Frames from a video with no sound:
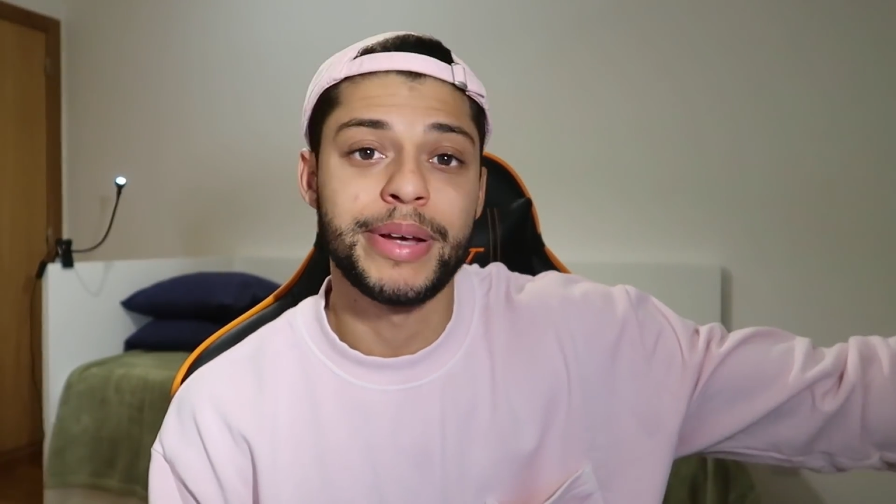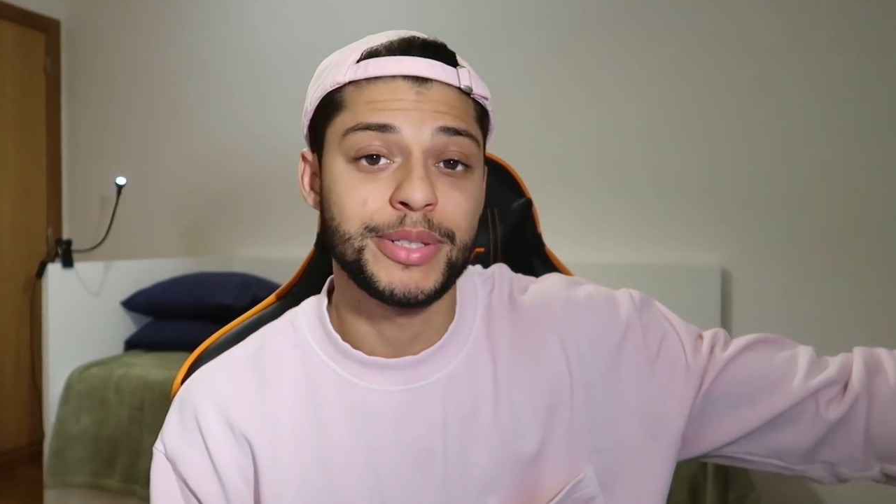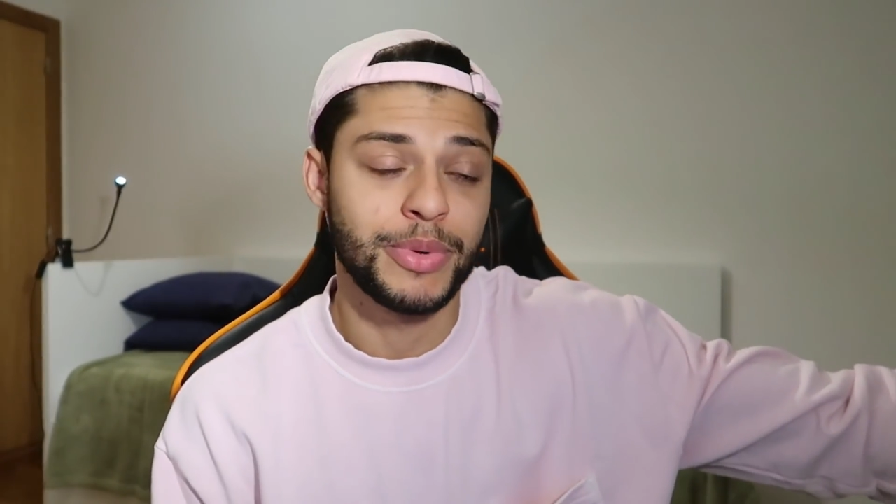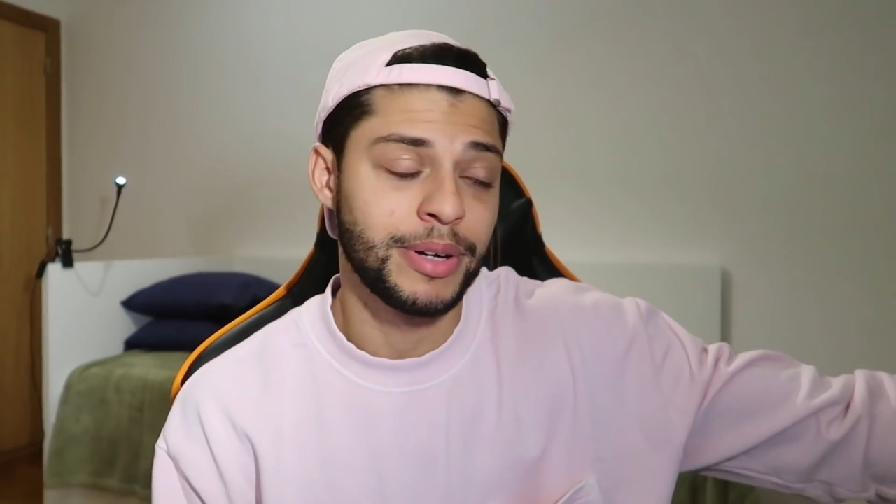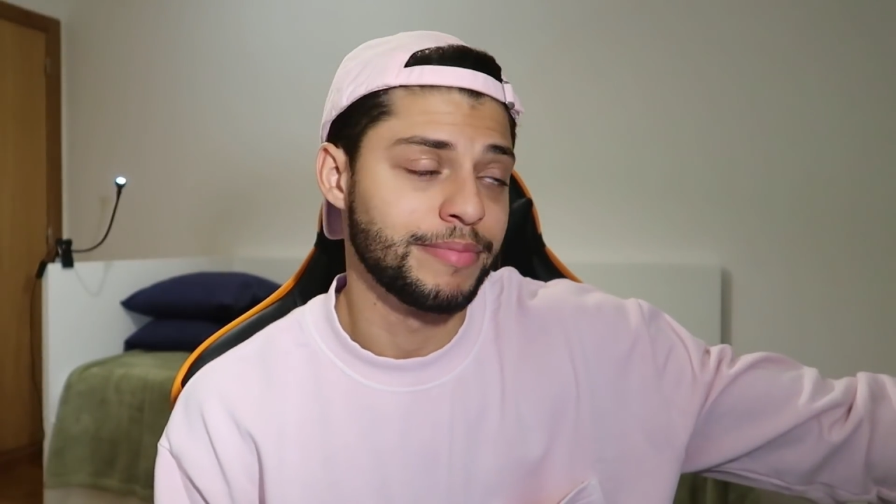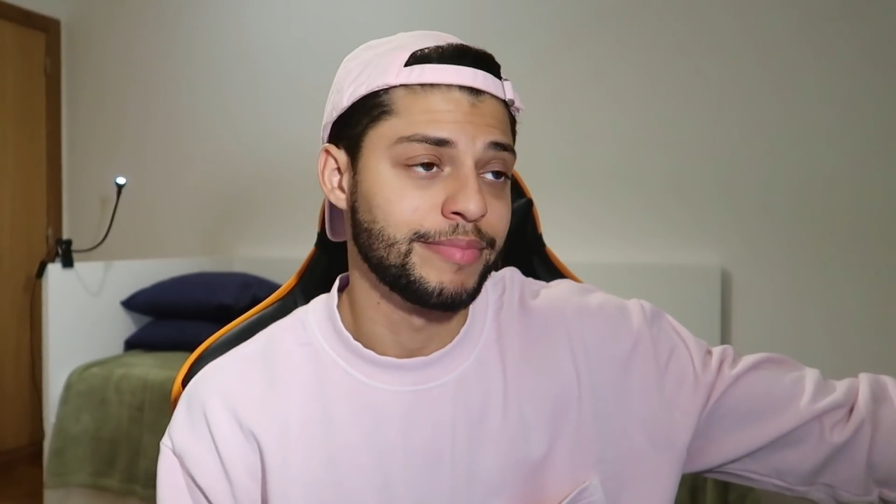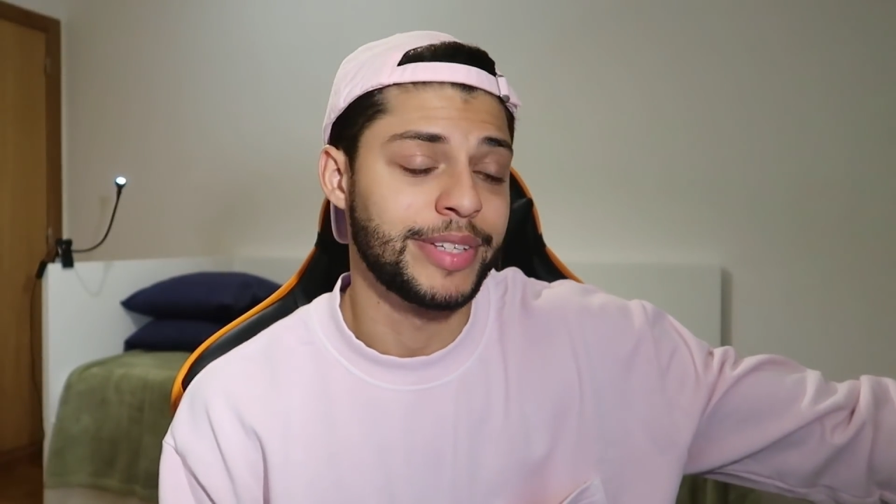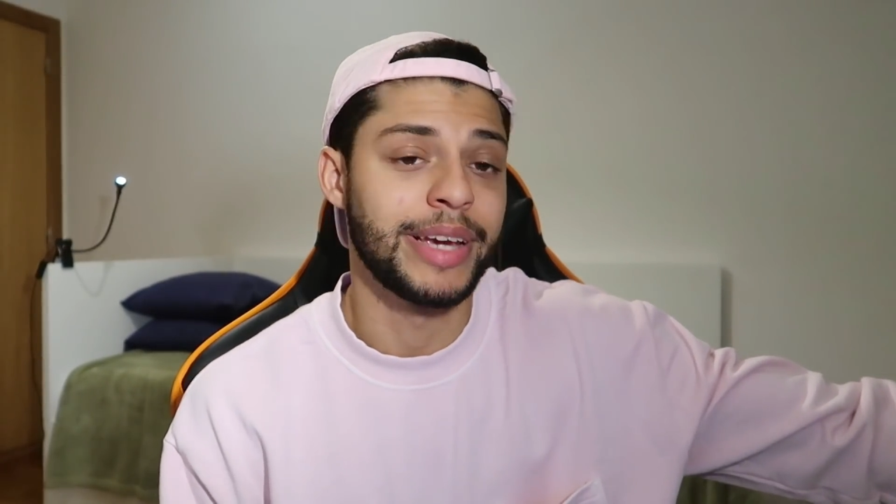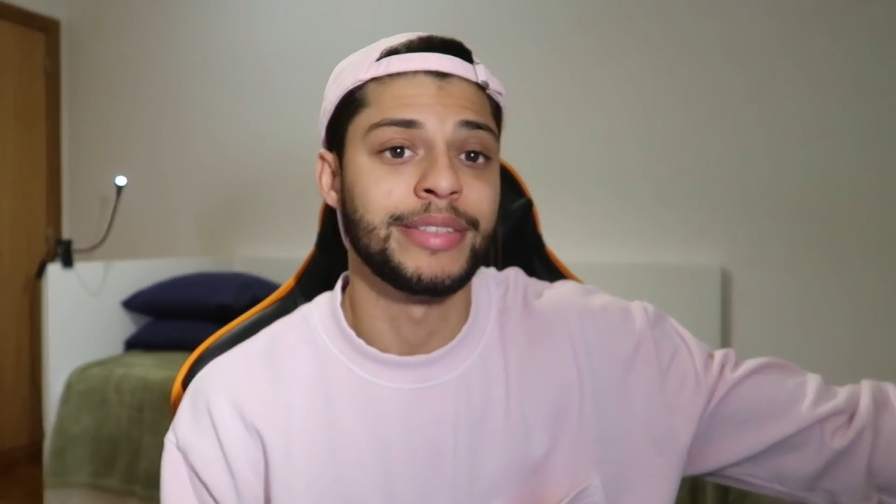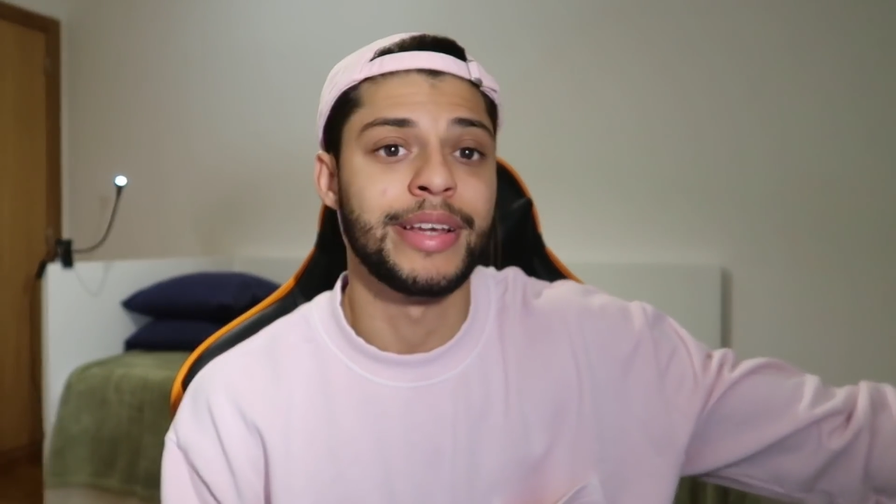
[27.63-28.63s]
past, what,
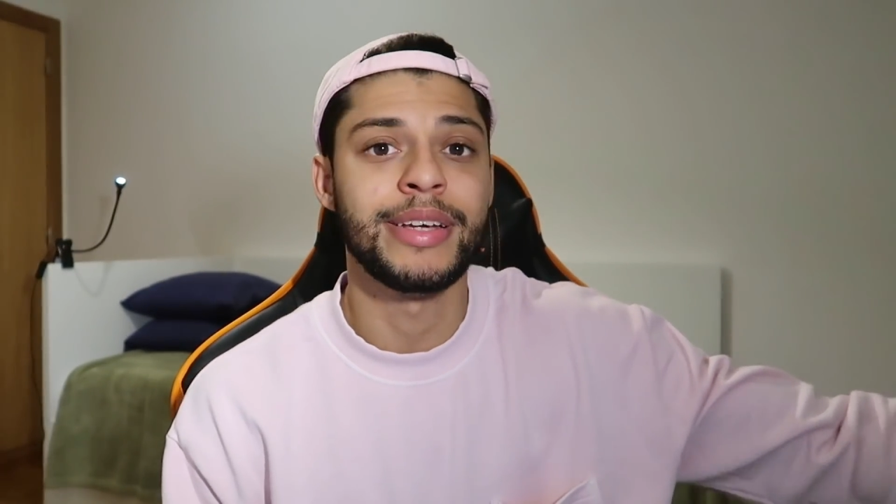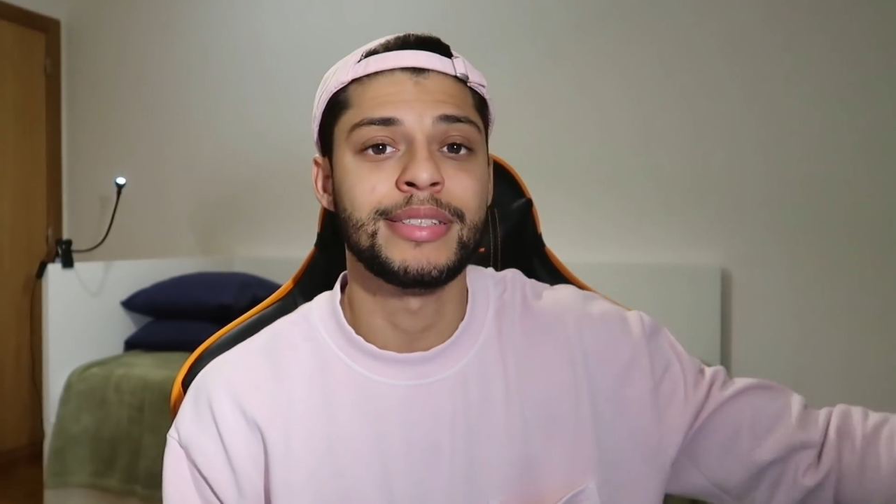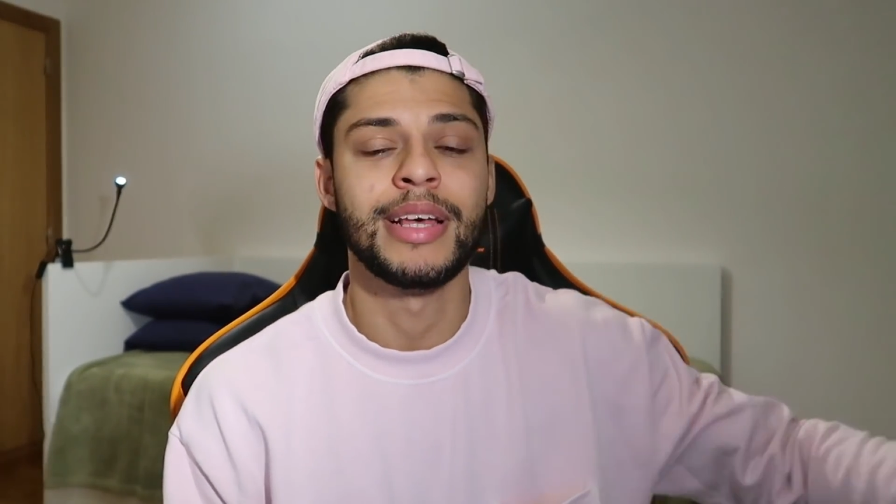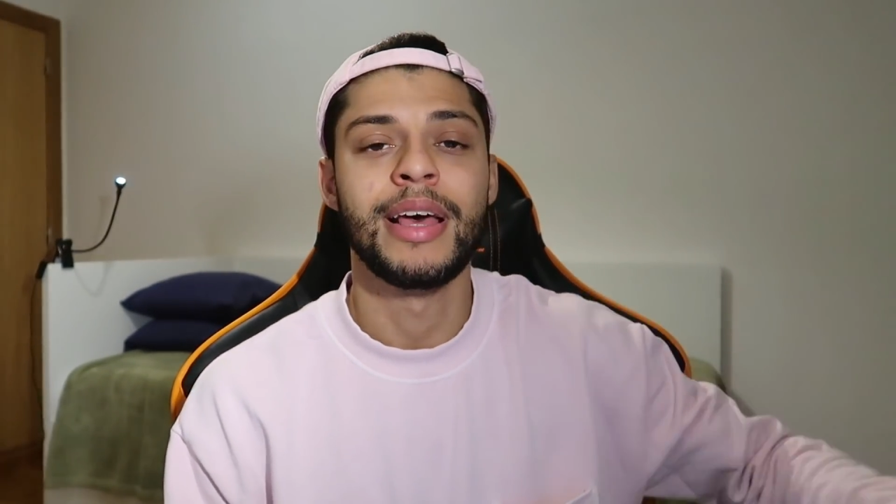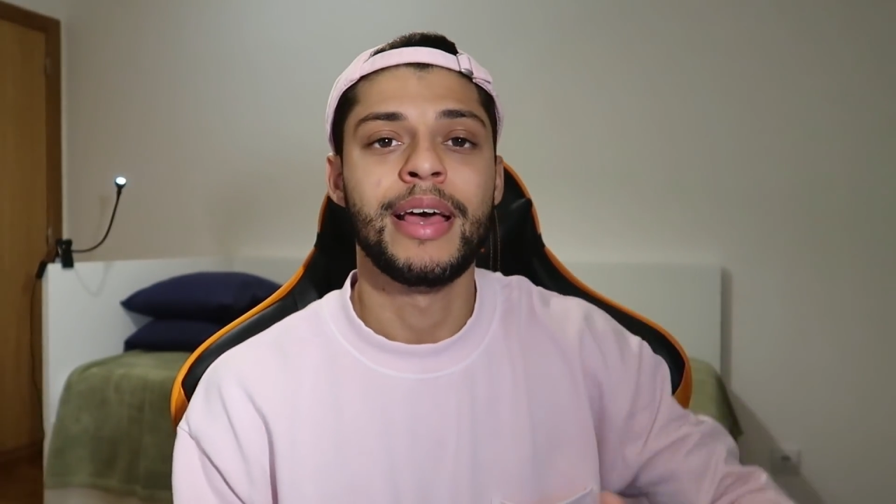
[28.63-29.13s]
10 days?